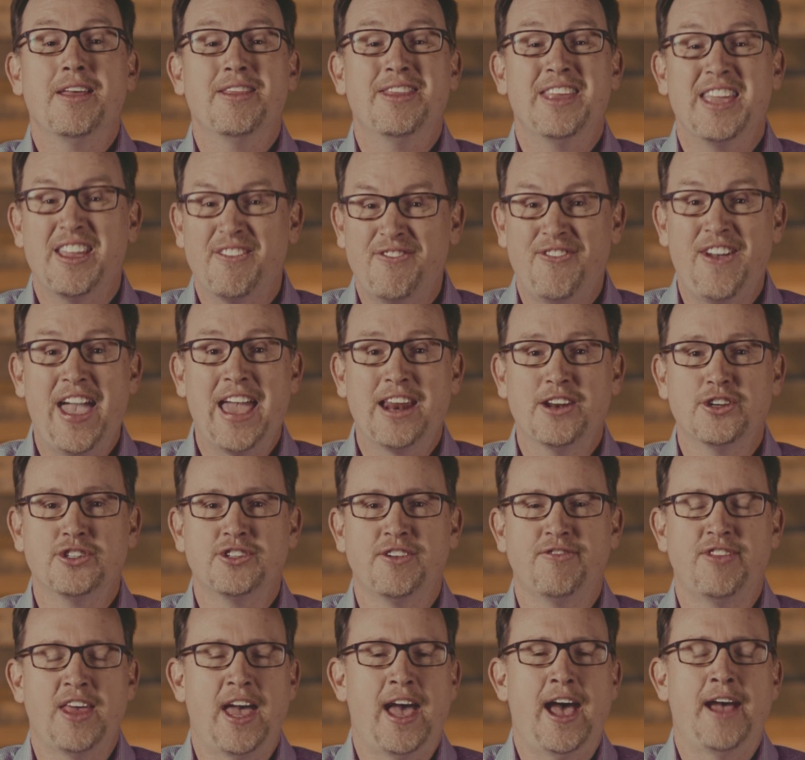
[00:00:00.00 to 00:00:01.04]
The advantage
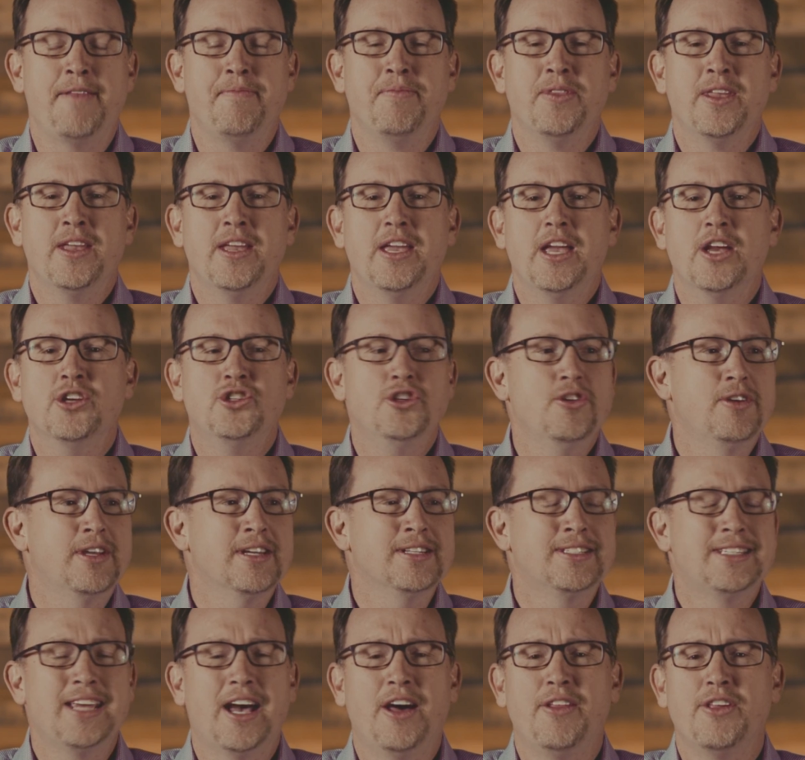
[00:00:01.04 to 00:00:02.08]
of that is you
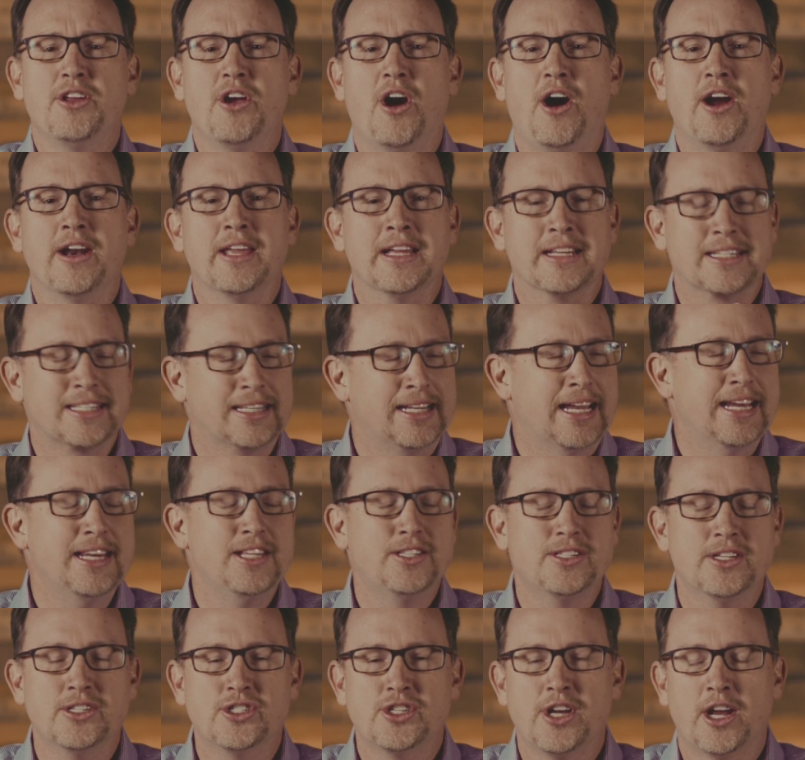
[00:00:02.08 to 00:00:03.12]
can tell the audience,
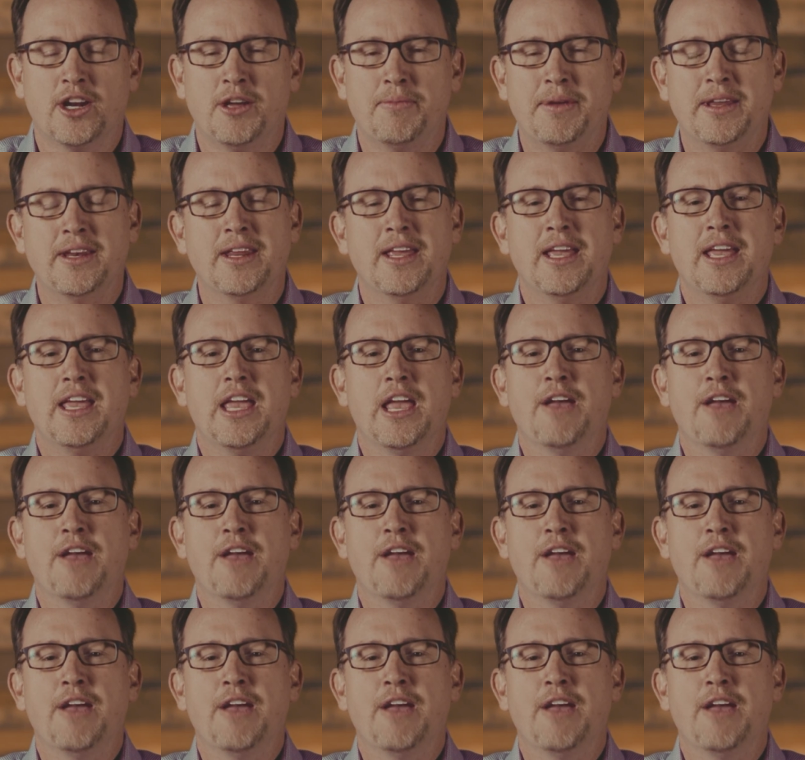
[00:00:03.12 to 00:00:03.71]
ladies and gentlemen,